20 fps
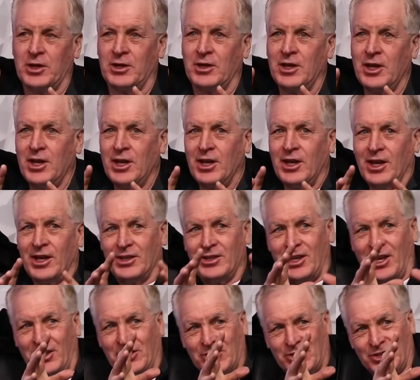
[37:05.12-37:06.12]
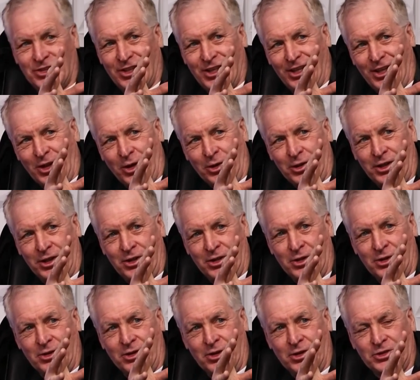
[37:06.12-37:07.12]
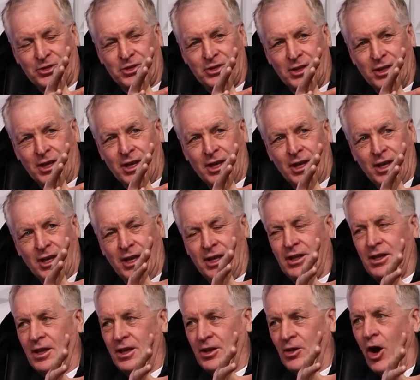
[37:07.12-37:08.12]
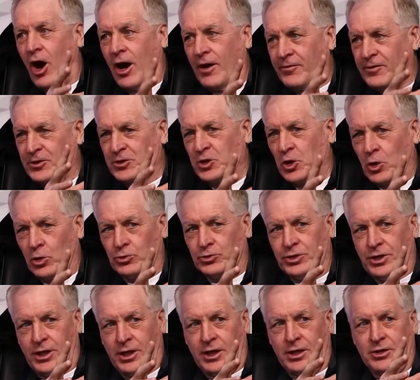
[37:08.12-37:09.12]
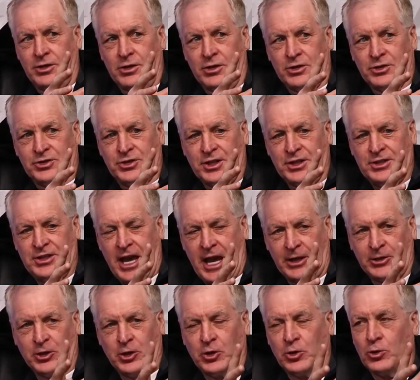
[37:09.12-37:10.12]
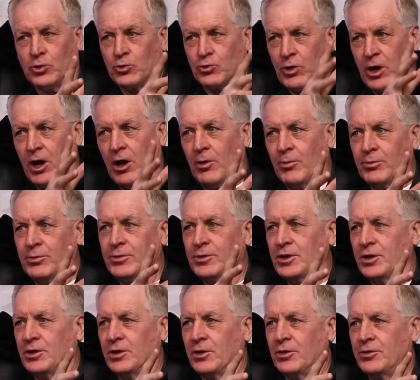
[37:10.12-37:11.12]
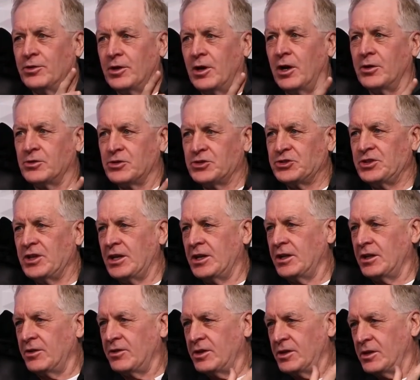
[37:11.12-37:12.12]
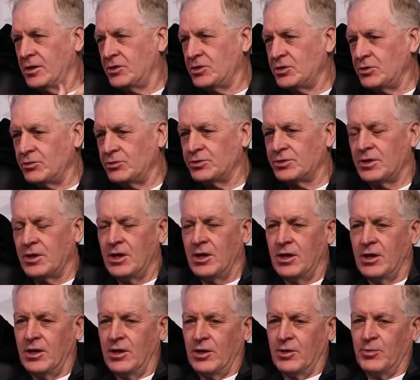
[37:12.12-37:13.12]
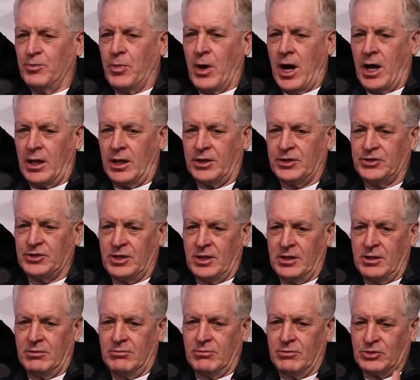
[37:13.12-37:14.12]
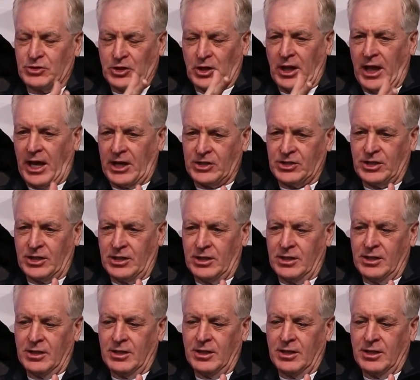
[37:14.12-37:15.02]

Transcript: that it's, you know, there's in office holding. There's the technical realm, you know, the understanding of the issues, policy selection,